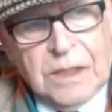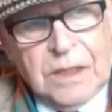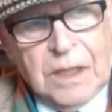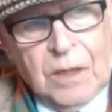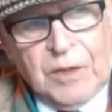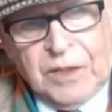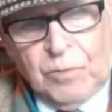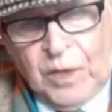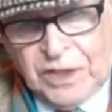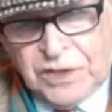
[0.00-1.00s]
are we in
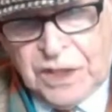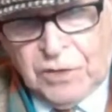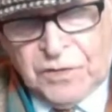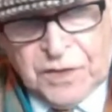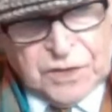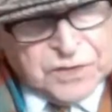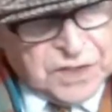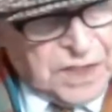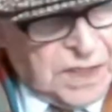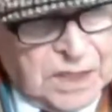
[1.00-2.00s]
Wednesday or
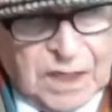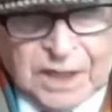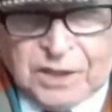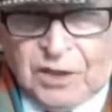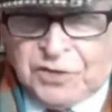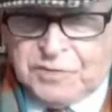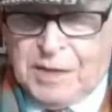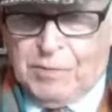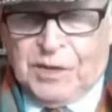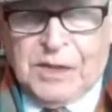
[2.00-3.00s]
Thursday? I can't remember.